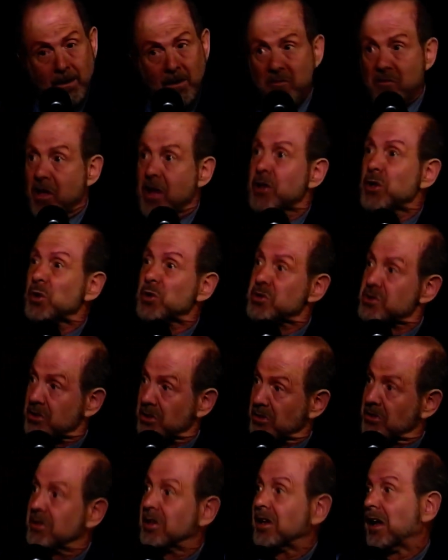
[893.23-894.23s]
They used to
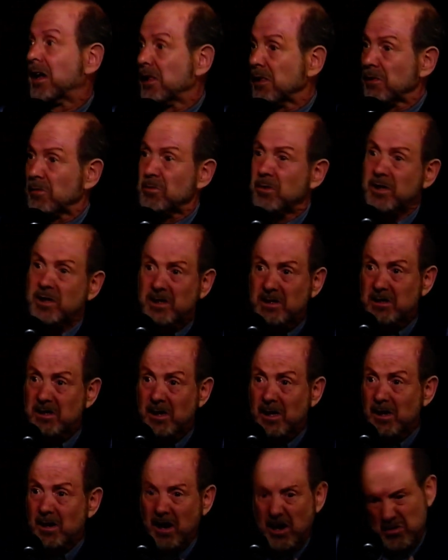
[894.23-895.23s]
tell me
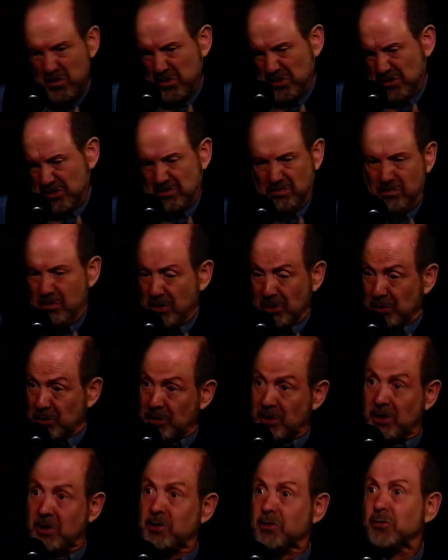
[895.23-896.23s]
I was
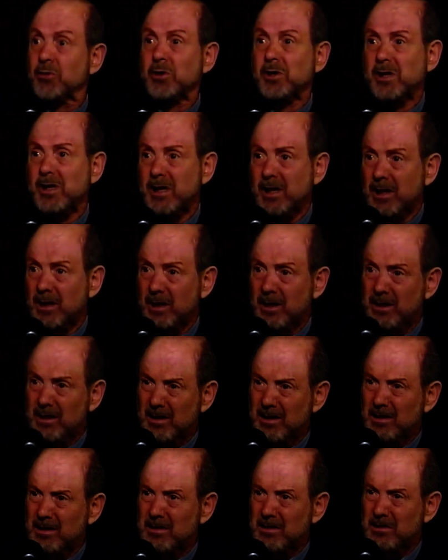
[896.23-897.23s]
building a dream
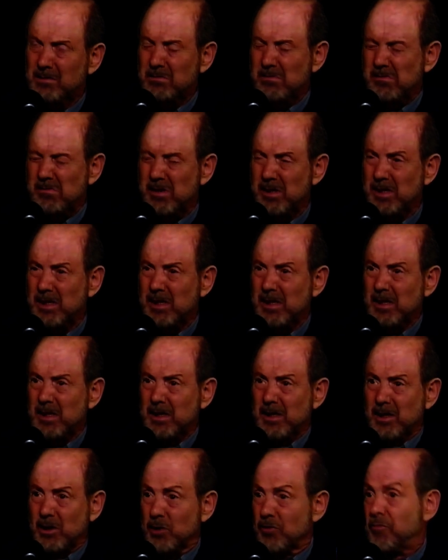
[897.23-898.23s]

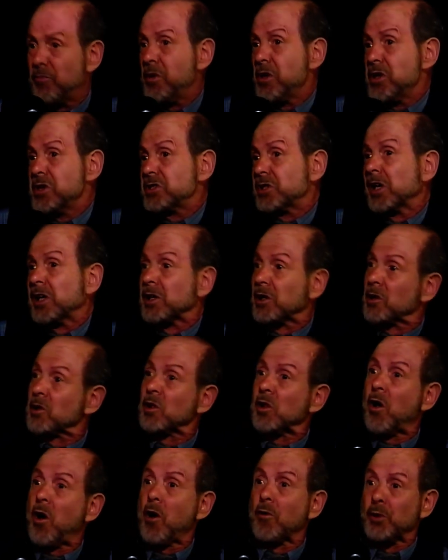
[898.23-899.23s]
of peace and
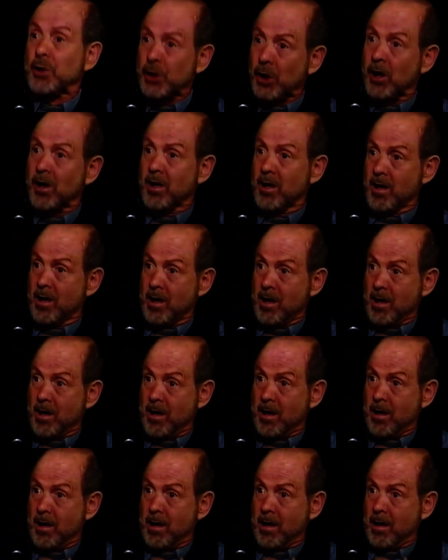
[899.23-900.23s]
glory
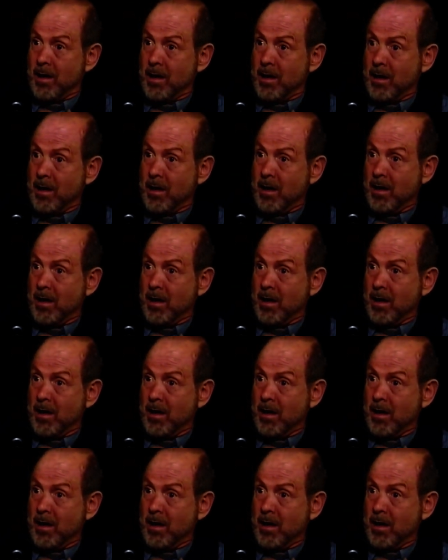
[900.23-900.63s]
ahead,